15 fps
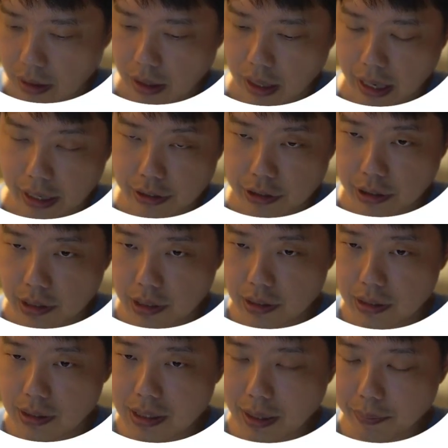actually
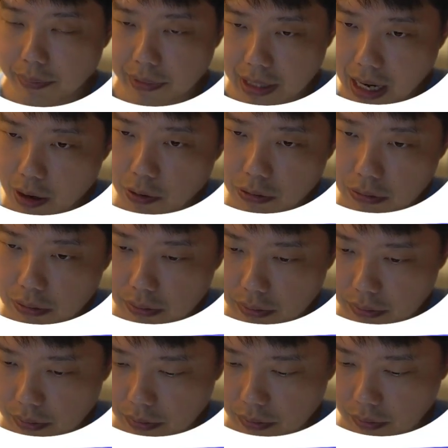step down
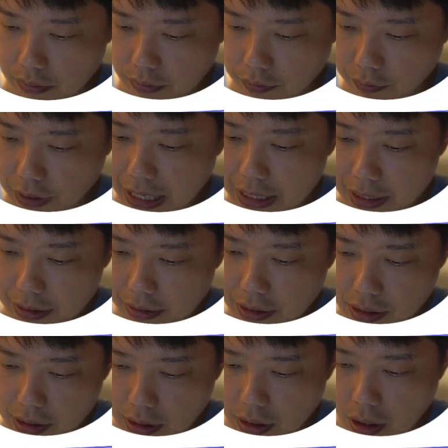via this